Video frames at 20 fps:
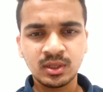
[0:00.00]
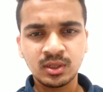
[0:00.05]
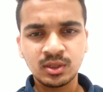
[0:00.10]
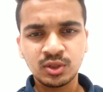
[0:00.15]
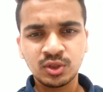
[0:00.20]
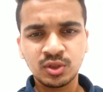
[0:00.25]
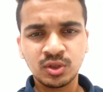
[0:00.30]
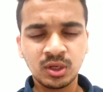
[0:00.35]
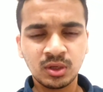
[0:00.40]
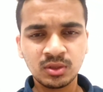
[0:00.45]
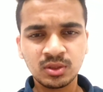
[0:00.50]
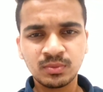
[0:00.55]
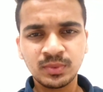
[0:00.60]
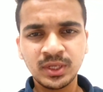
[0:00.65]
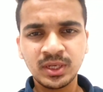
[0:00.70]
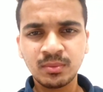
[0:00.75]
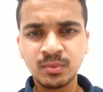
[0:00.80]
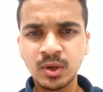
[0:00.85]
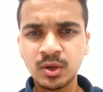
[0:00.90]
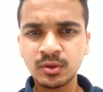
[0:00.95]
So now it's
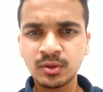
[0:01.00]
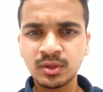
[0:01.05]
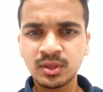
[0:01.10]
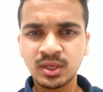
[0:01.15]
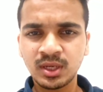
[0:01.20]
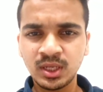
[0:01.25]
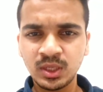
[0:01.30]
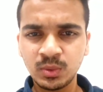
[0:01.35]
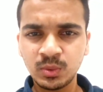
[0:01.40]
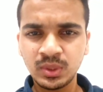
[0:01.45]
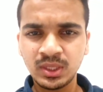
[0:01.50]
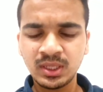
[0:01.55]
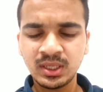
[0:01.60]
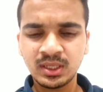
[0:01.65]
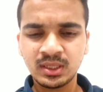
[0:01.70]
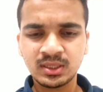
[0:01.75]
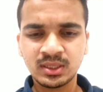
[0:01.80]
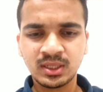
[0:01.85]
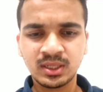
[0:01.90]
been about 3 weeks.